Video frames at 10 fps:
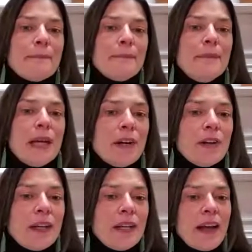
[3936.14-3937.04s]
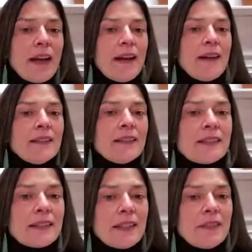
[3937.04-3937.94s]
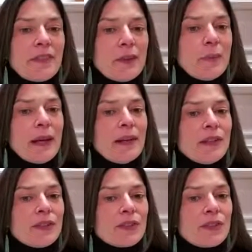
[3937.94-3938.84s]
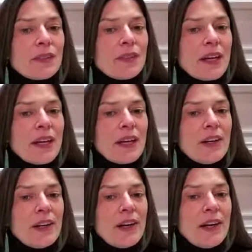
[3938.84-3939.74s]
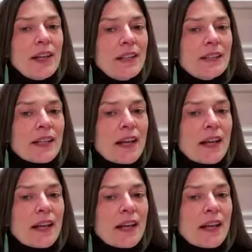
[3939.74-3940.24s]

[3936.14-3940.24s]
Mary asks if the bells are still there and